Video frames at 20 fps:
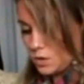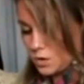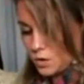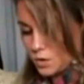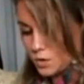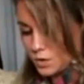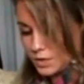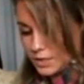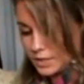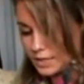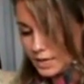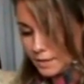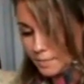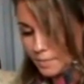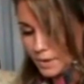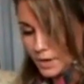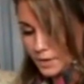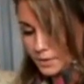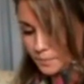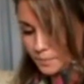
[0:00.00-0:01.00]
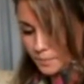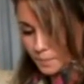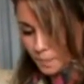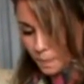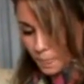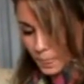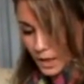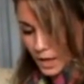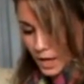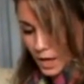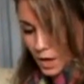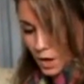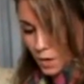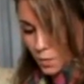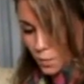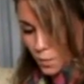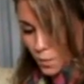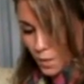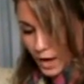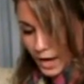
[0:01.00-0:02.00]
Nose to nipple
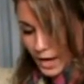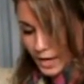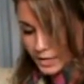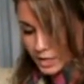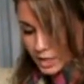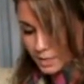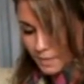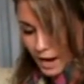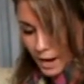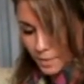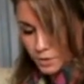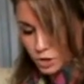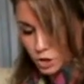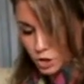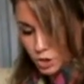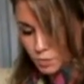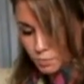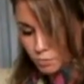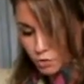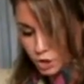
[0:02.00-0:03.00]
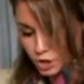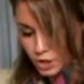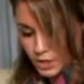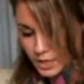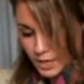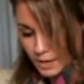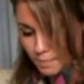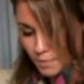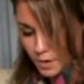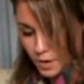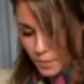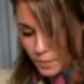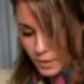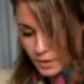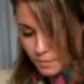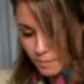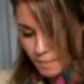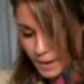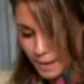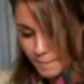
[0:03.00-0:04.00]
and wait. You might want to just brush the nipple
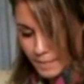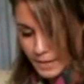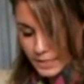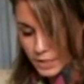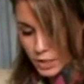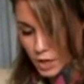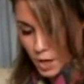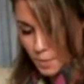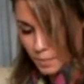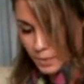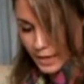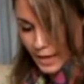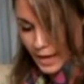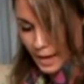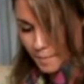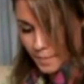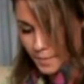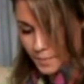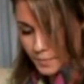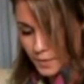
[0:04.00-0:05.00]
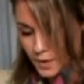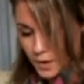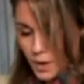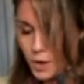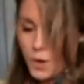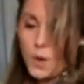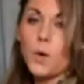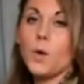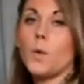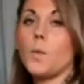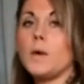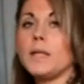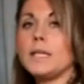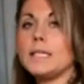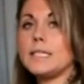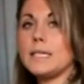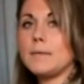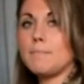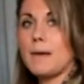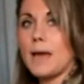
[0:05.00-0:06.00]
with baby's top lip. When you
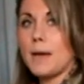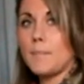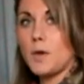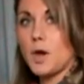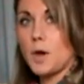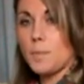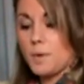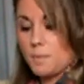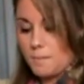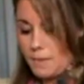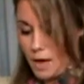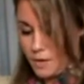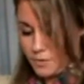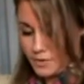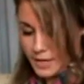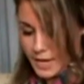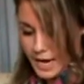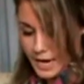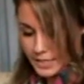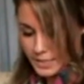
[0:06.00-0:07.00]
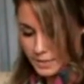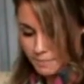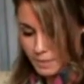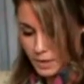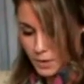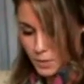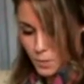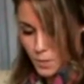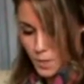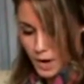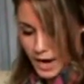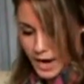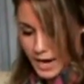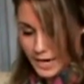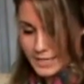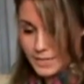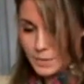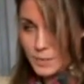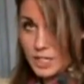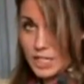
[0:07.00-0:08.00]
see baby open mouth nice and big and
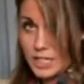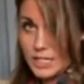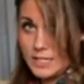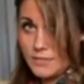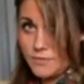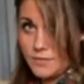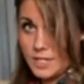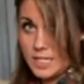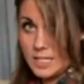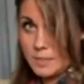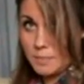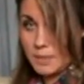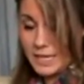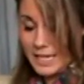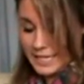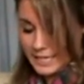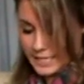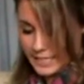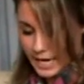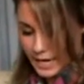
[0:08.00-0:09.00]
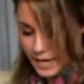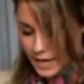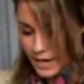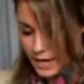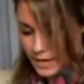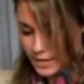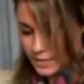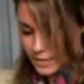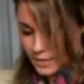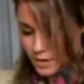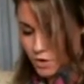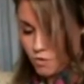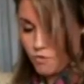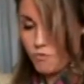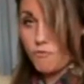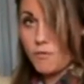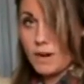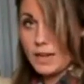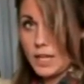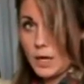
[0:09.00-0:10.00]
wide, which is for a split second,
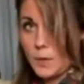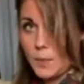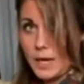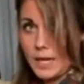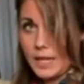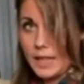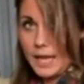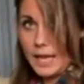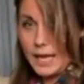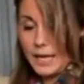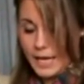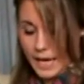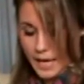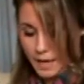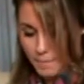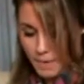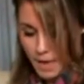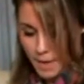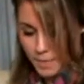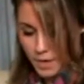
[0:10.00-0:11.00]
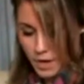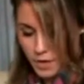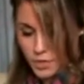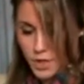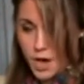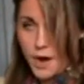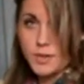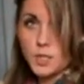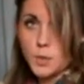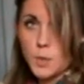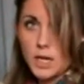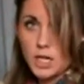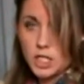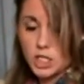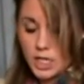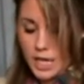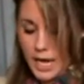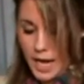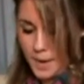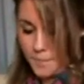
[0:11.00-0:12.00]
really quickly. Get your baby on there as quick as
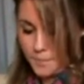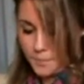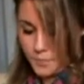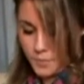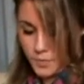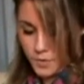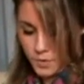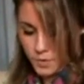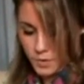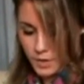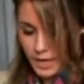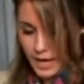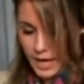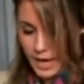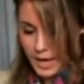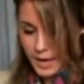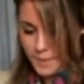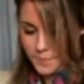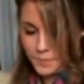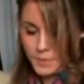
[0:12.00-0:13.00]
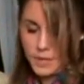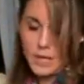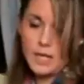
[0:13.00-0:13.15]
you can. Okay.